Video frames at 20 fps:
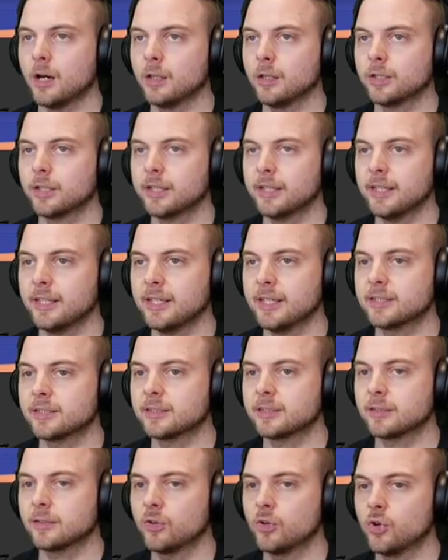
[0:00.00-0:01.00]
look at
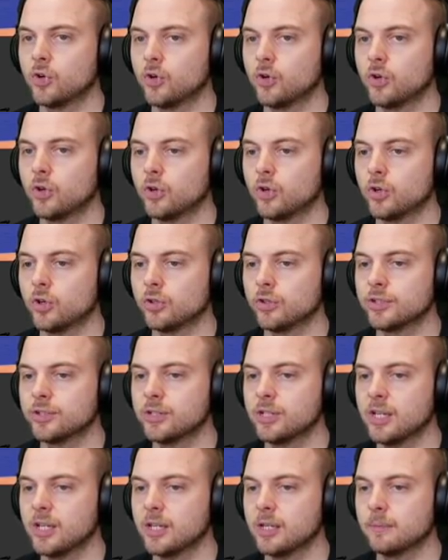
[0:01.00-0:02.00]
this. Oh, the
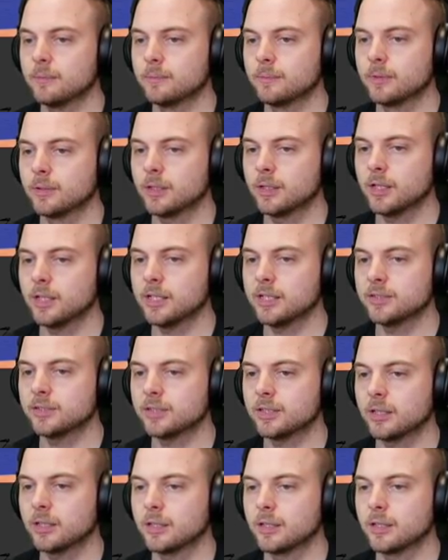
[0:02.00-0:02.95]
team is